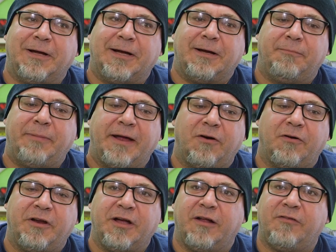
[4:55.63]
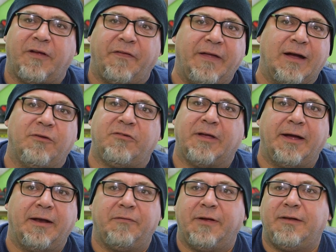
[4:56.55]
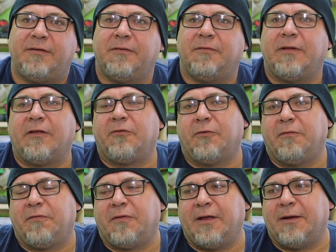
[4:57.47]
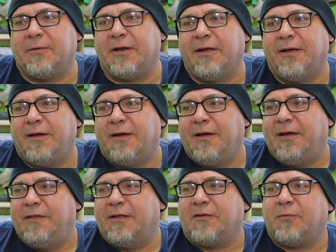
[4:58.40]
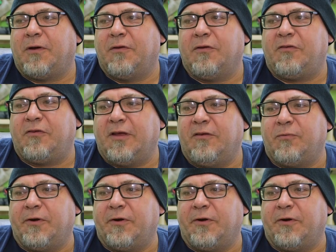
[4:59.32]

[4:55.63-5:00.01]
uh, patterned cuts on the outside of it and that sort of thing. But that's one of those things